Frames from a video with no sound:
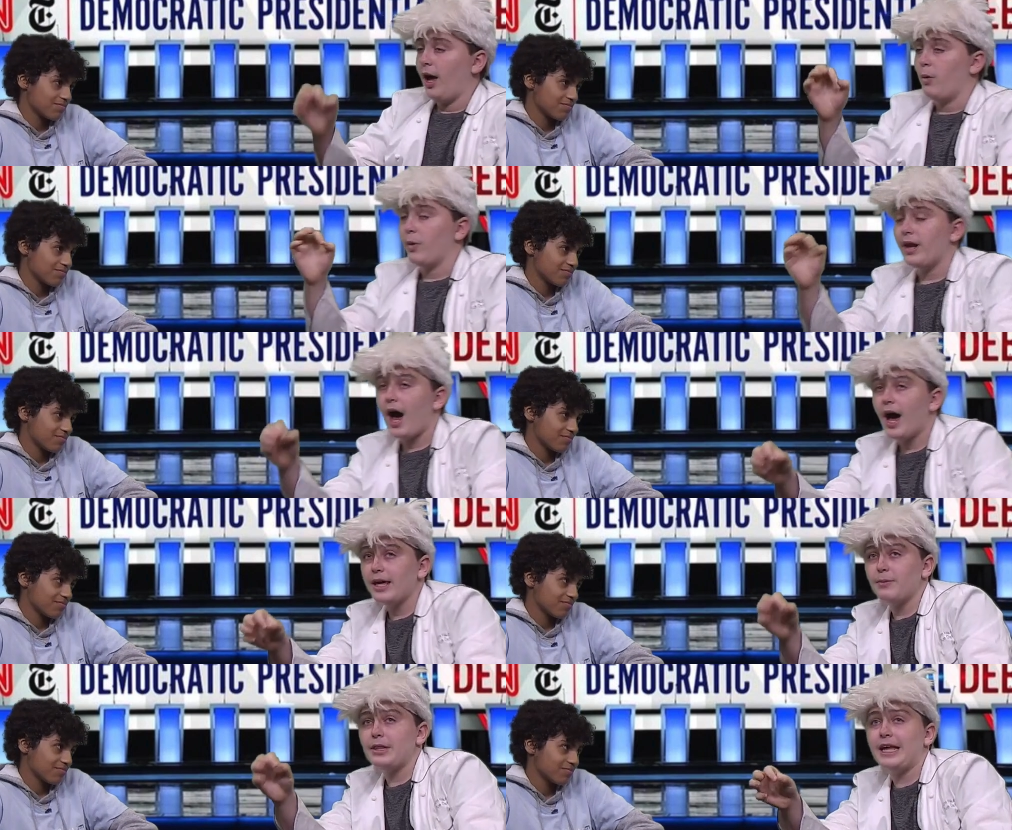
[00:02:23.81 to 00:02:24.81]
Speaker 1: When I
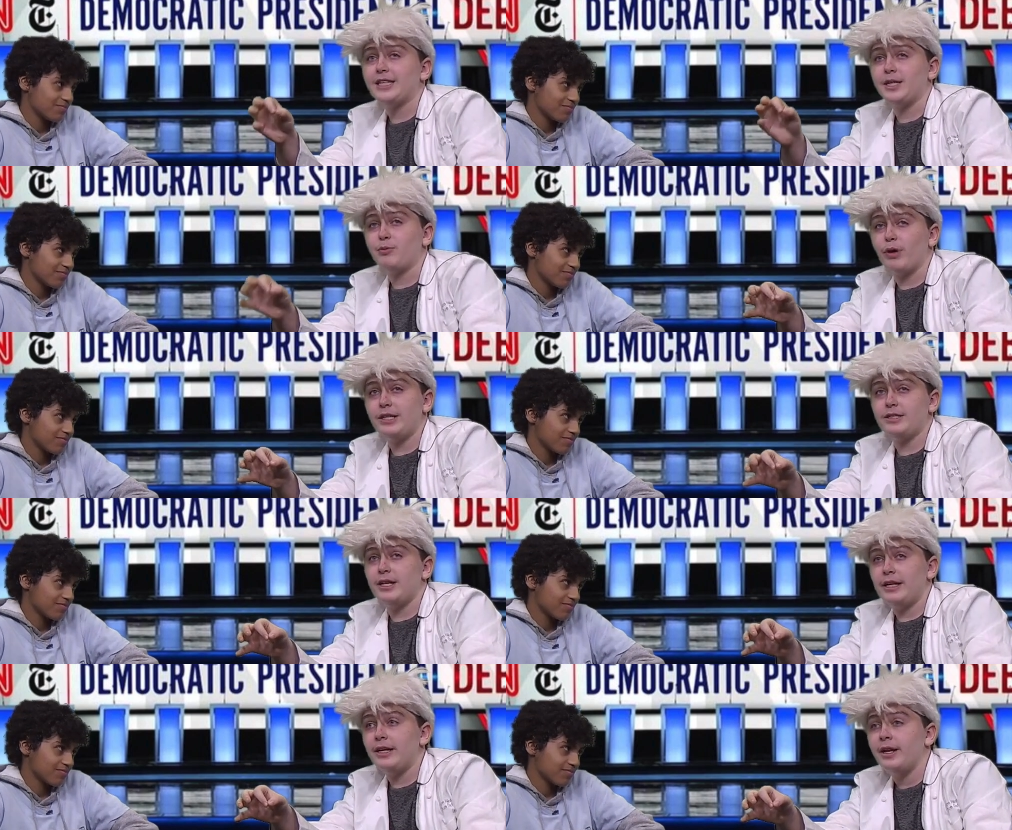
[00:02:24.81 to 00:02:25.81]
am elected
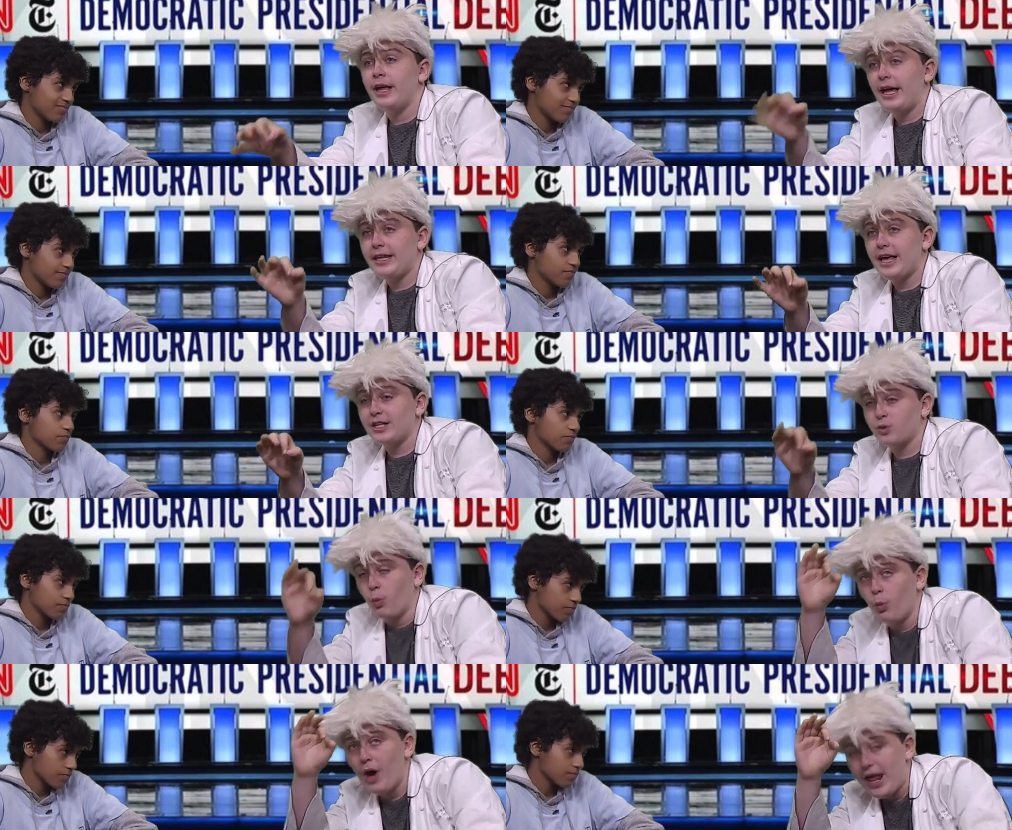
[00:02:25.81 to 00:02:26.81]
president, and yes,
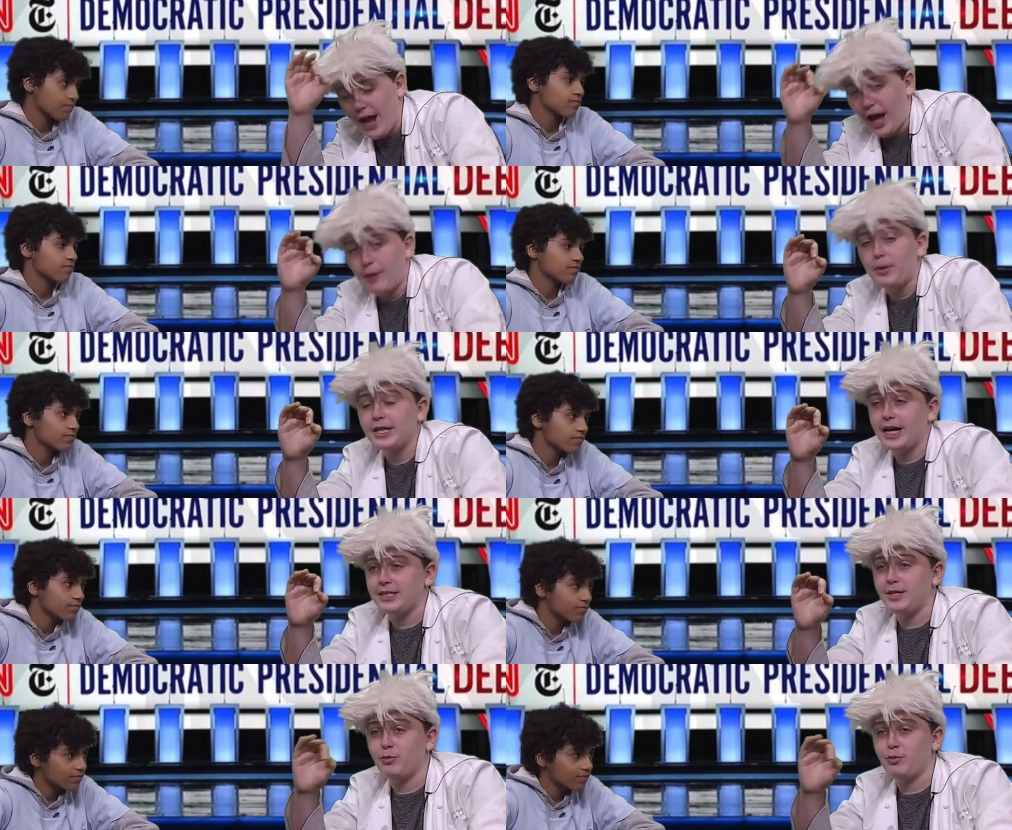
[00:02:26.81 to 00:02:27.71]
when I am elected